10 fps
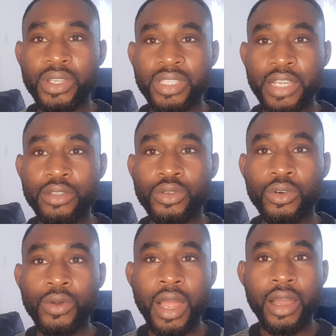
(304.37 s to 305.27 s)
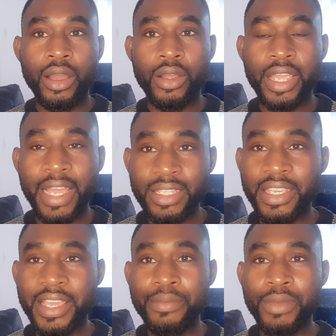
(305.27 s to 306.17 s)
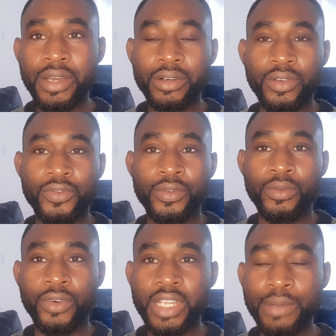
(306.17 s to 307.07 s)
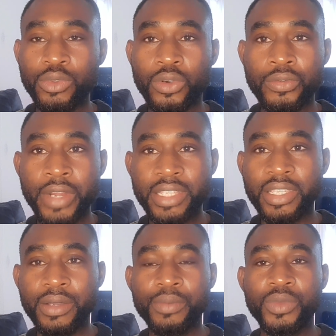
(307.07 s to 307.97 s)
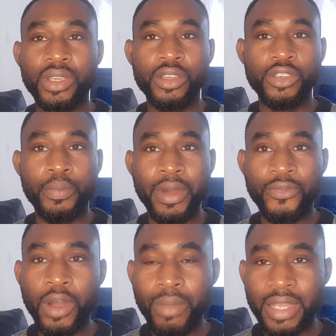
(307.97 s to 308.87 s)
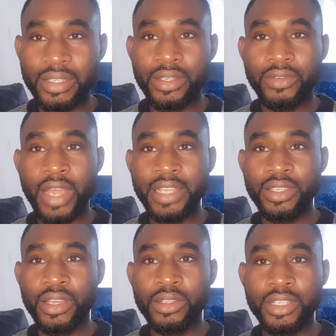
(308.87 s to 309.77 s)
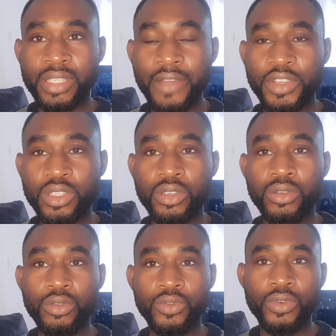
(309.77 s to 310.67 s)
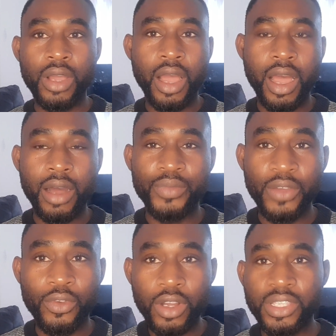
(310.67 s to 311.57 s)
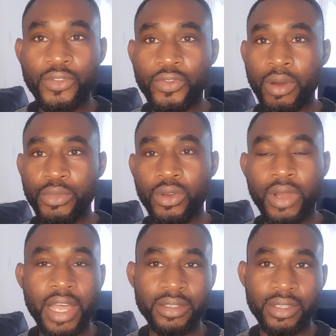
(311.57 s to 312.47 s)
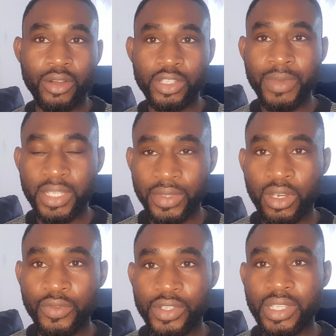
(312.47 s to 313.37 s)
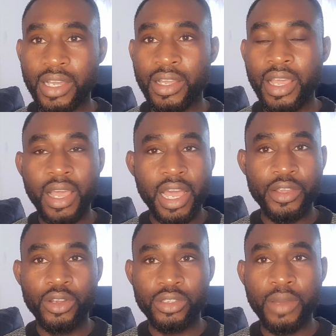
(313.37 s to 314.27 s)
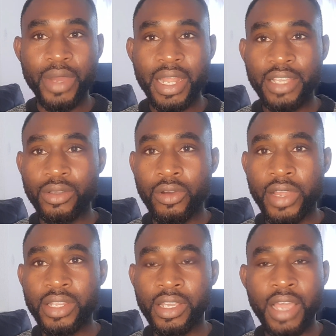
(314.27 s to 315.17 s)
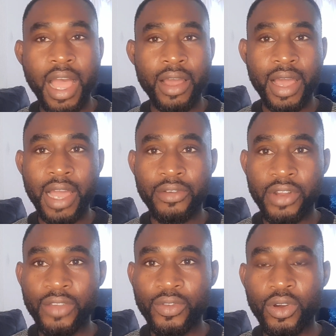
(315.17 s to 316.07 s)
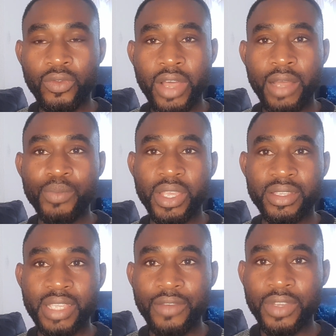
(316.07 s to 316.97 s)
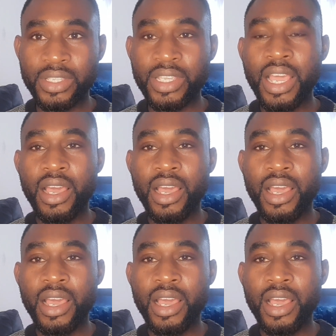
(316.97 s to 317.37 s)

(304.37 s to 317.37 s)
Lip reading: tend to get a mail for them to rate your performance, right? The service they've gotten from you as the customer service officer. And somebody that is already aggrieved over a service